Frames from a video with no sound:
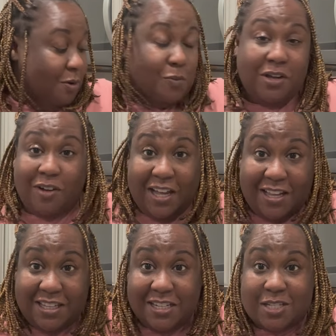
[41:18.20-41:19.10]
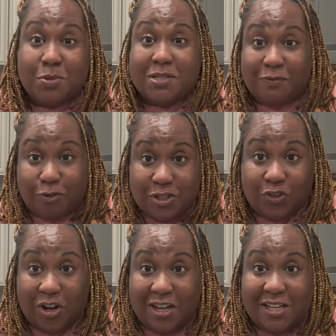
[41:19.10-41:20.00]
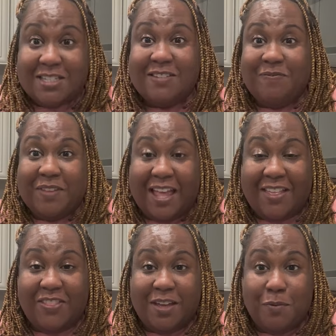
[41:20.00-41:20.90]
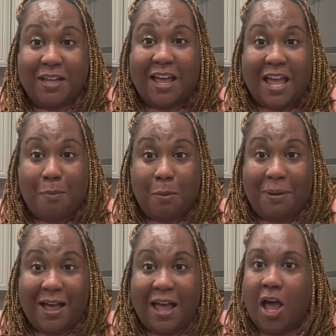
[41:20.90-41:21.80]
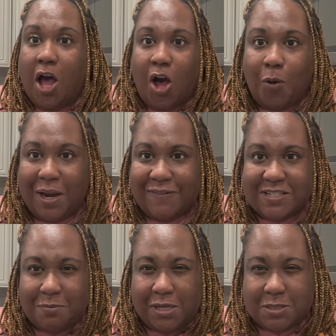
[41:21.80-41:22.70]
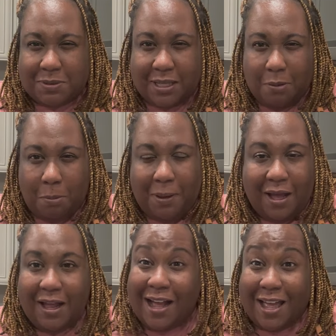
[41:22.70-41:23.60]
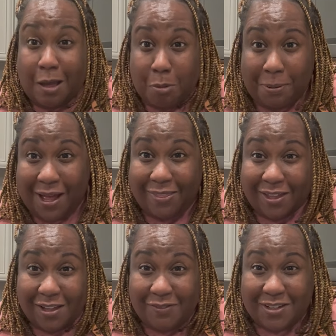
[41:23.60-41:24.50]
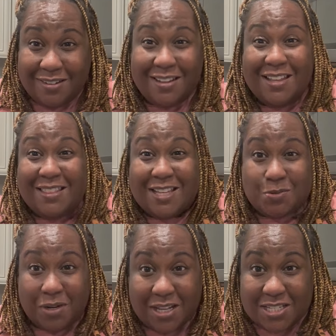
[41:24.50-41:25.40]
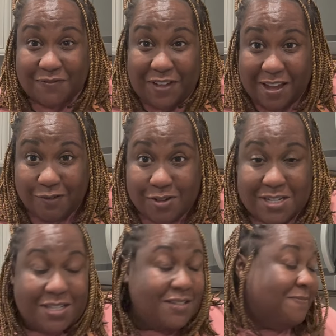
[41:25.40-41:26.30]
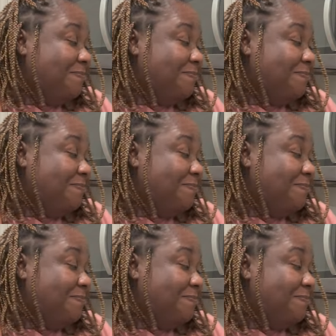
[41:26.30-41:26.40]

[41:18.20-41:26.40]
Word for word: We're gonna have these with some French fries, and then we got apple pie. Oh, I didn't even tell my husband about the apple pie. I got apple pie in the oven. That's one of his favorites.